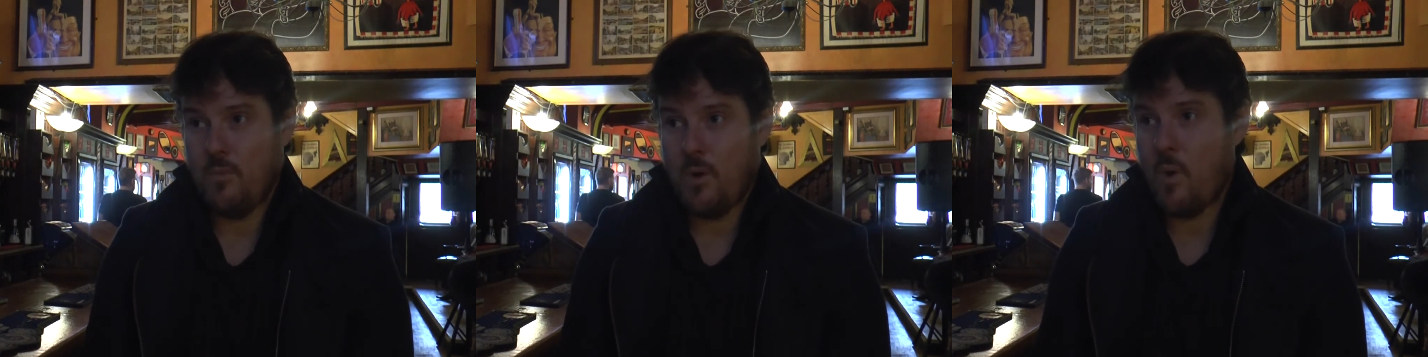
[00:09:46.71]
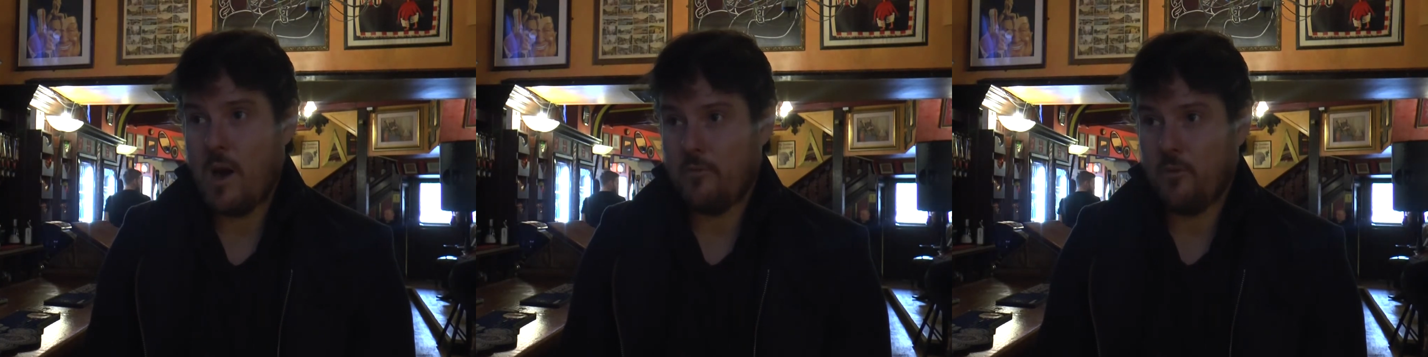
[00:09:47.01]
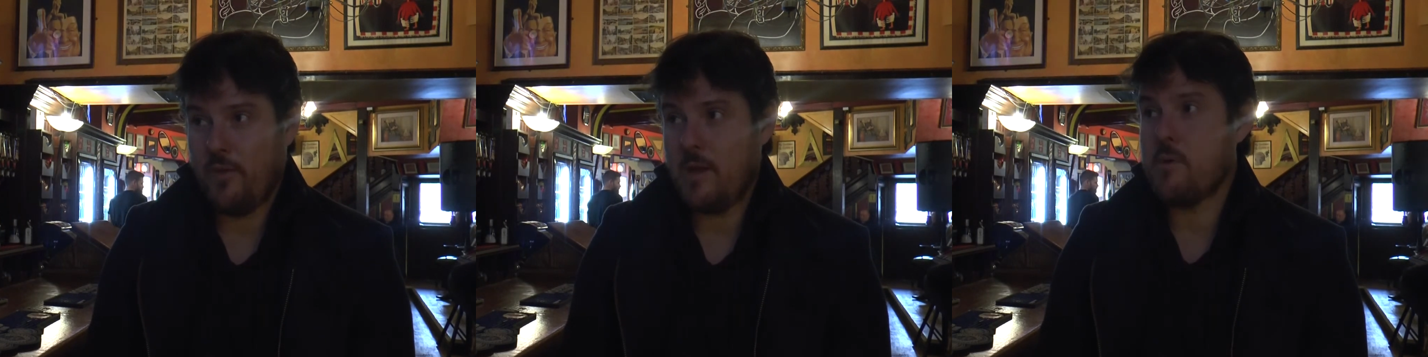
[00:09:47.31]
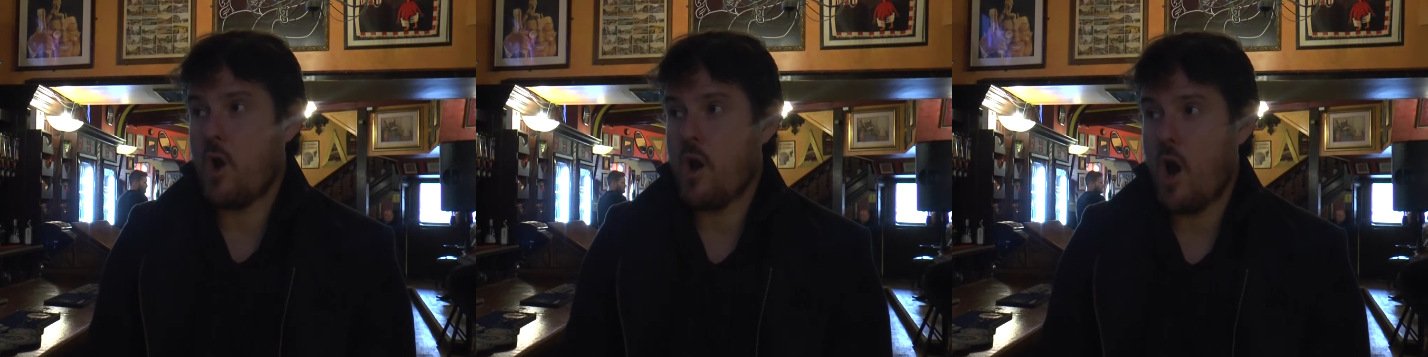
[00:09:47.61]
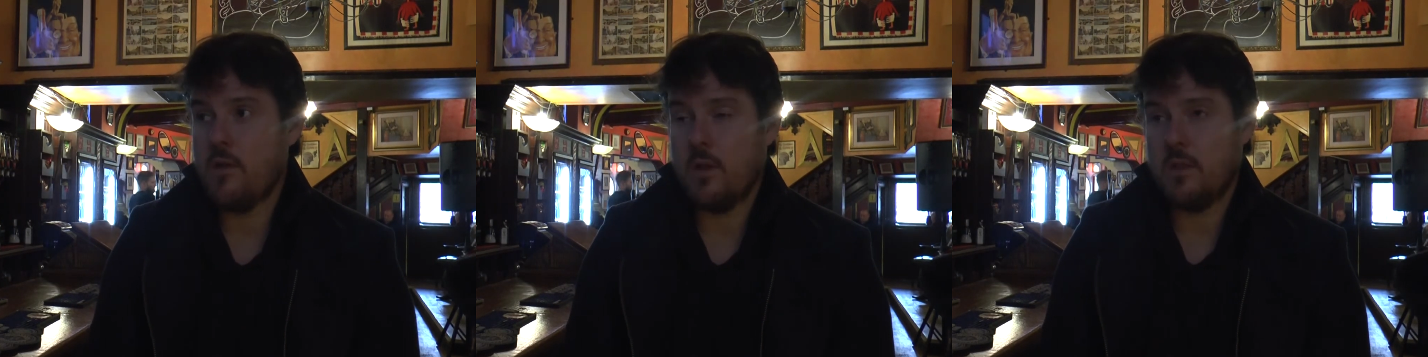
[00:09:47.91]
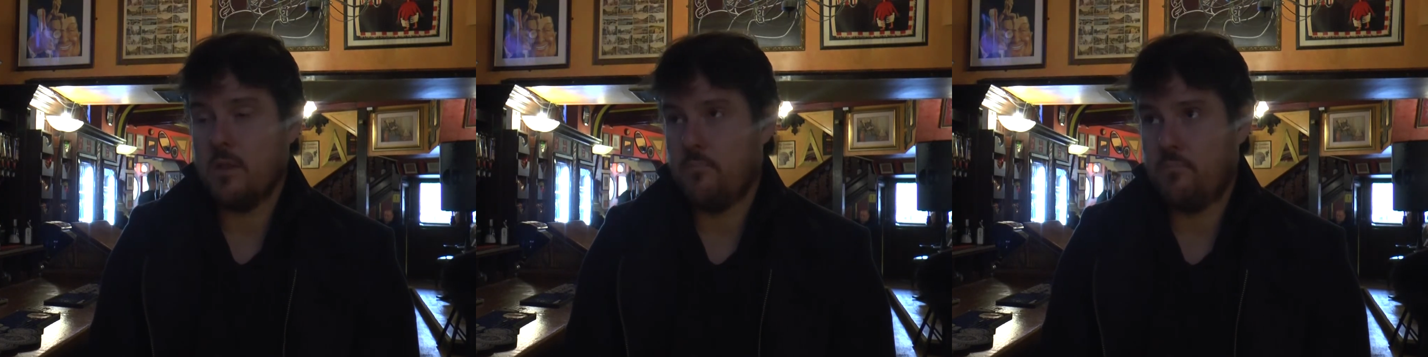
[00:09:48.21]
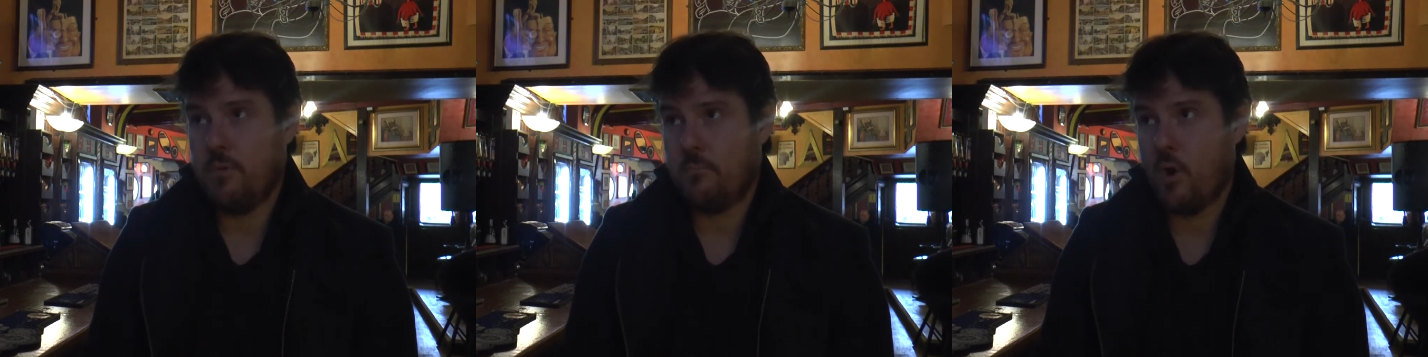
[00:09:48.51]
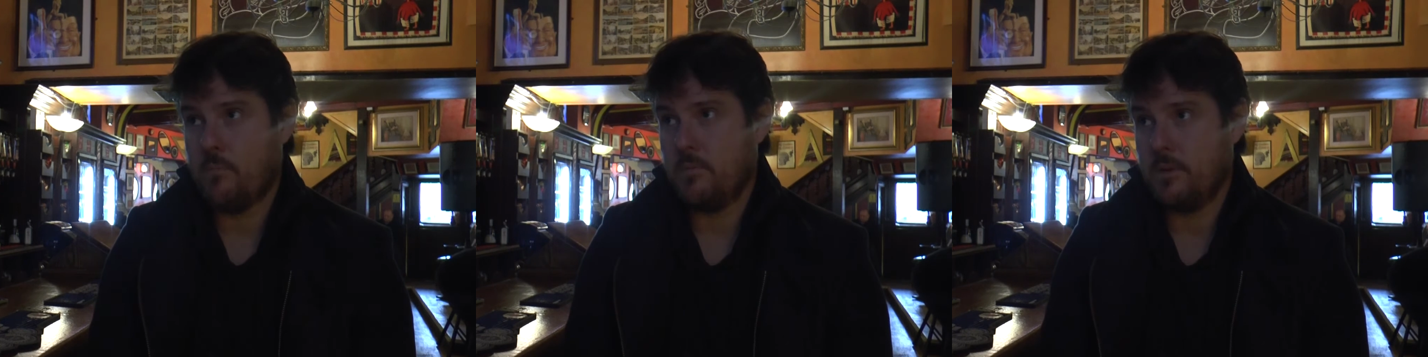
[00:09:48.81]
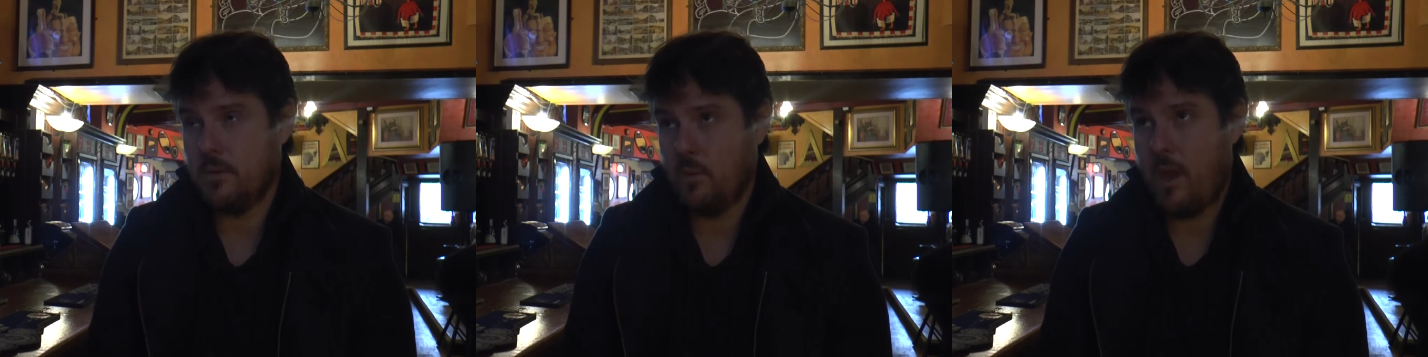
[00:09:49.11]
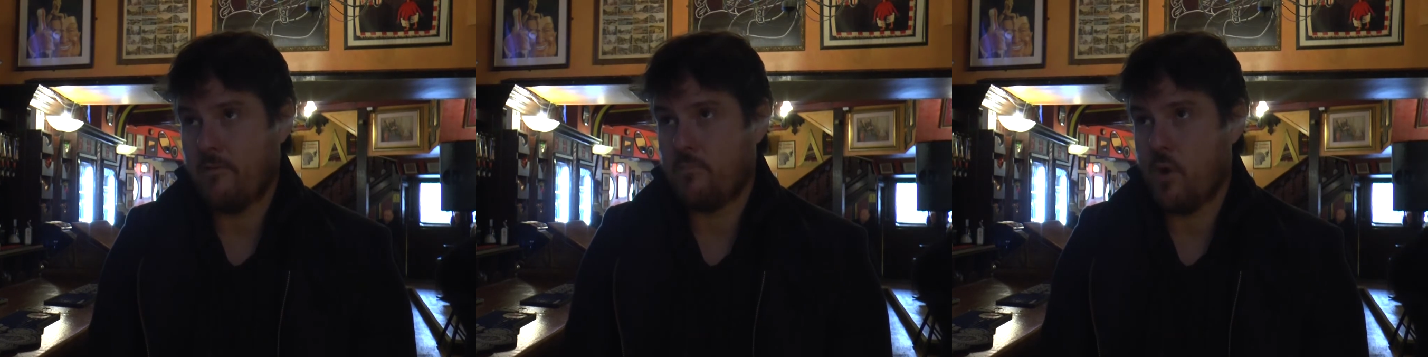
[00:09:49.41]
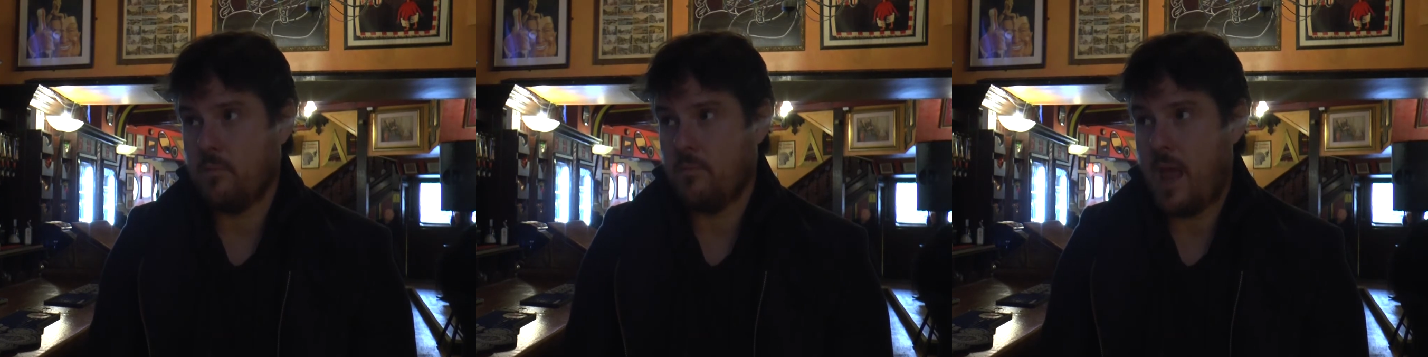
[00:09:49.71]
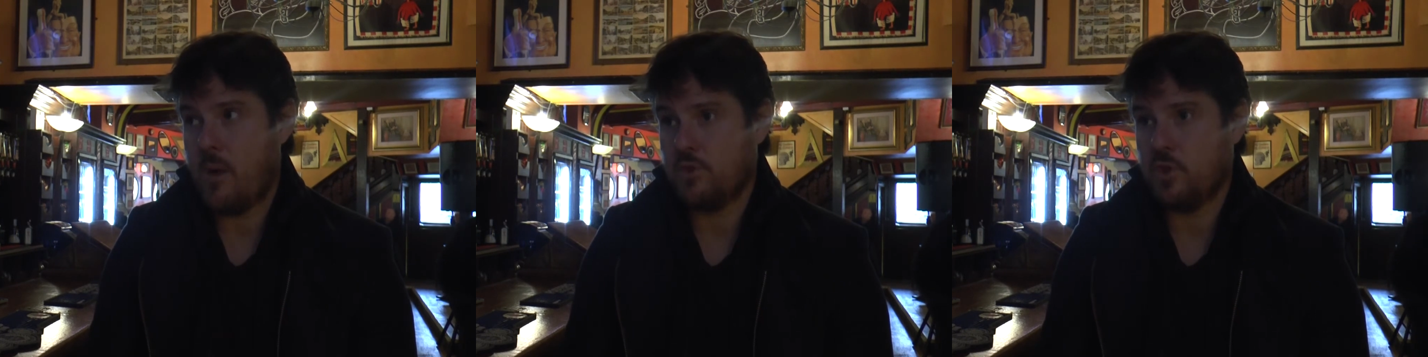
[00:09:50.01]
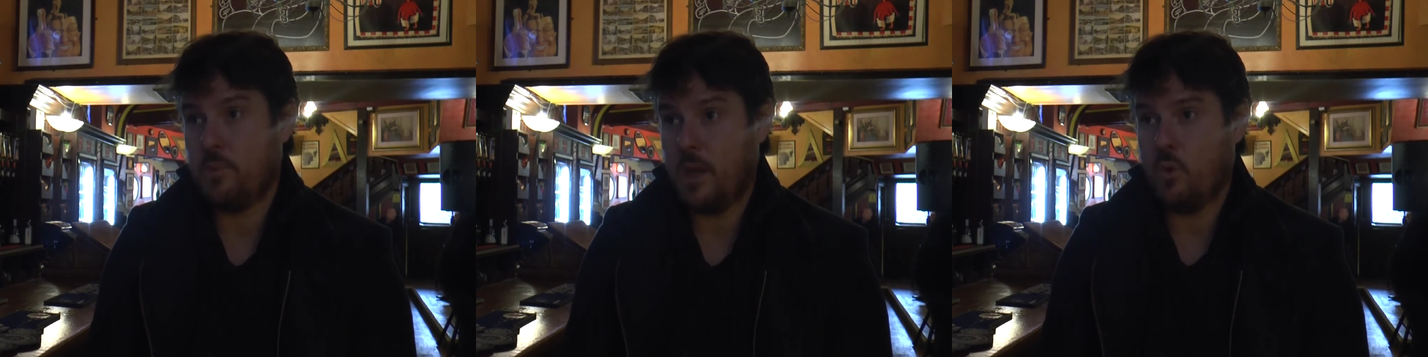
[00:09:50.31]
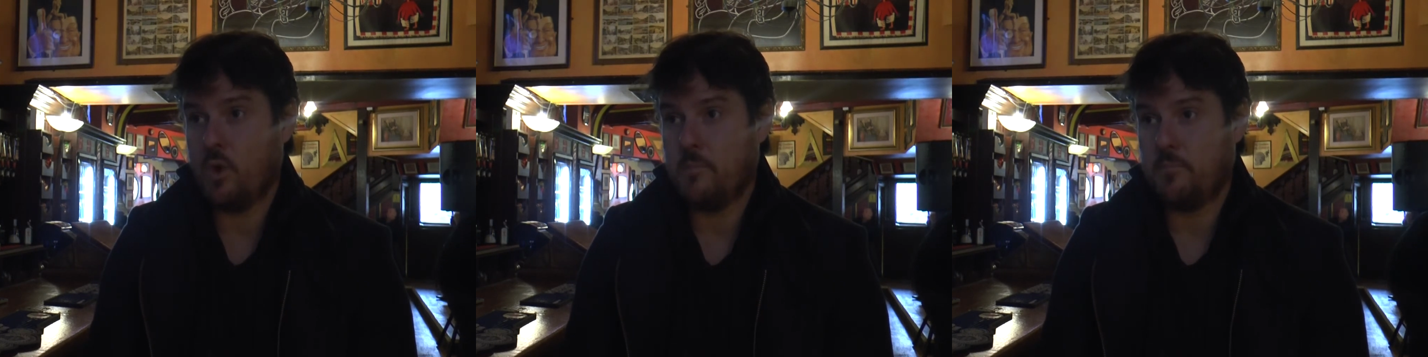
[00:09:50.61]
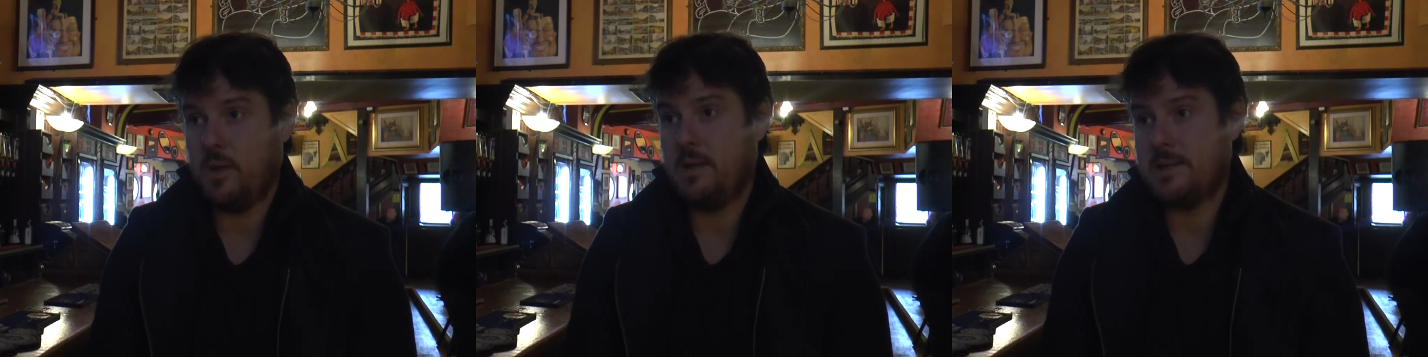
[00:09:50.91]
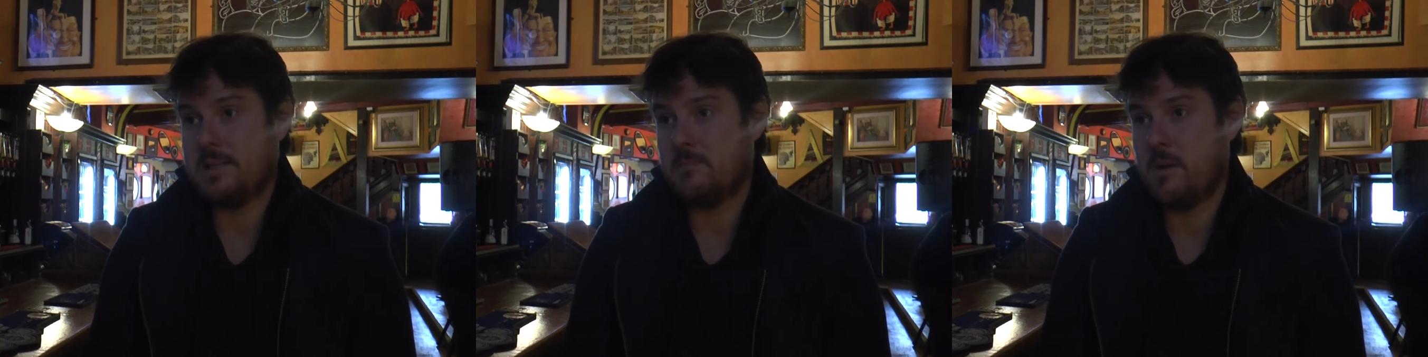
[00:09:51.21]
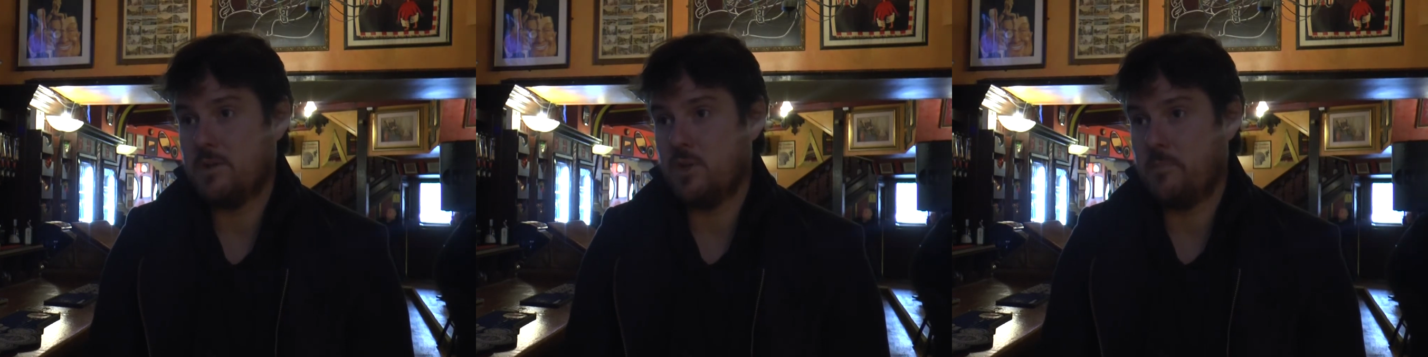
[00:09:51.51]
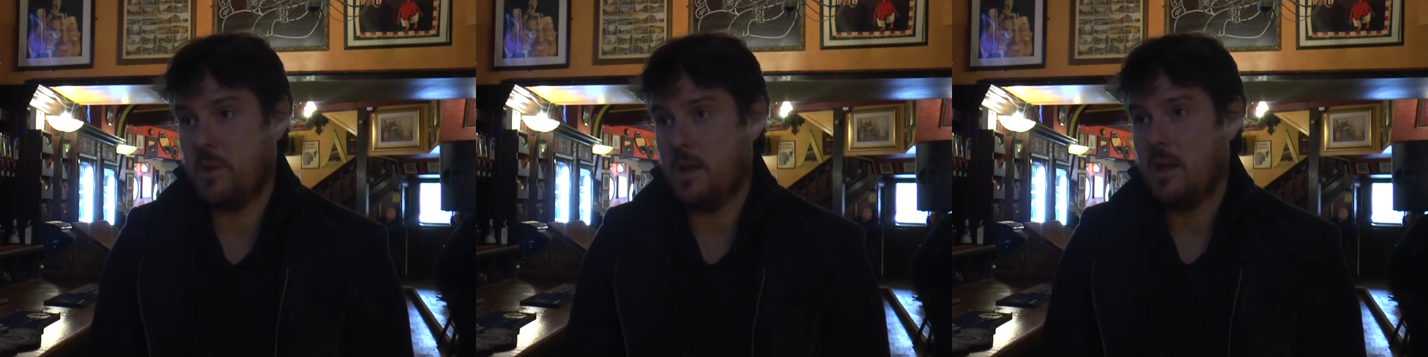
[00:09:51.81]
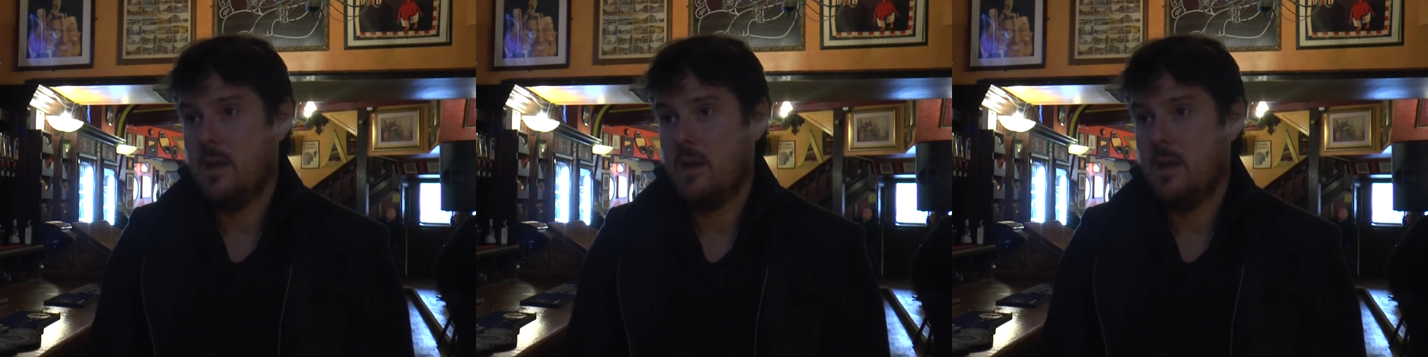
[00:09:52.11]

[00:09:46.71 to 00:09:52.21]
a wonderful thing. But I know that the problem is that we have a problem now with Super League. It will completely decimate Super League.